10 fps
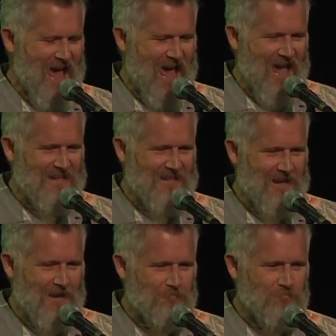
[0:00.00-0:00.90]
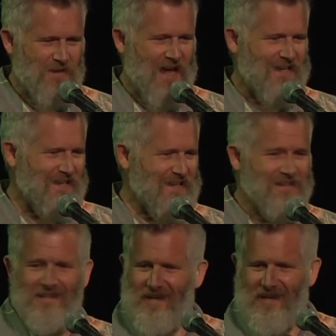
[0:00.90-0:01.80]
And I eat
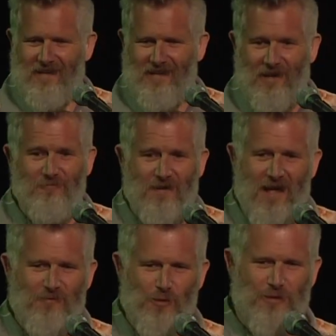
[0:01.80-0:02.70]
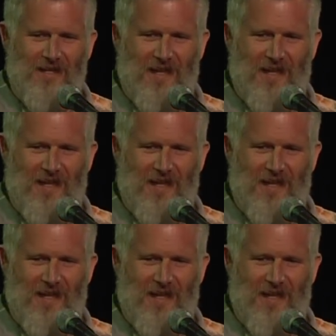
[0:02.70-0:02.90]
it like a 5-year-old